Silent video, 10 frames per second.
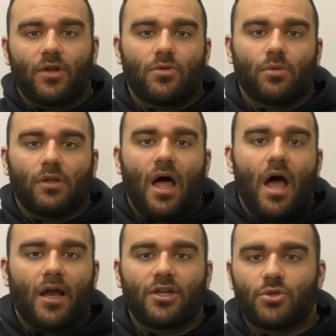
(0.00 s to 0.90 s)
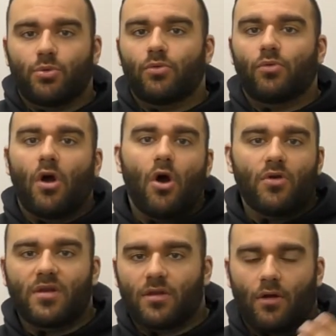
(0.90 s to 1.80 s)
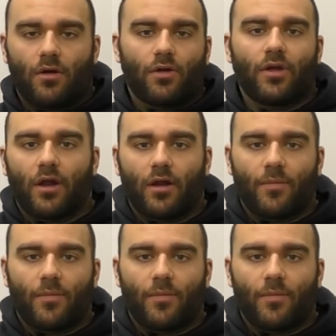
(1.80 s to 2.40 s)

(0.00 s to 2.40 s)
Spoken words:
We could do a log into a row. You saw earlier,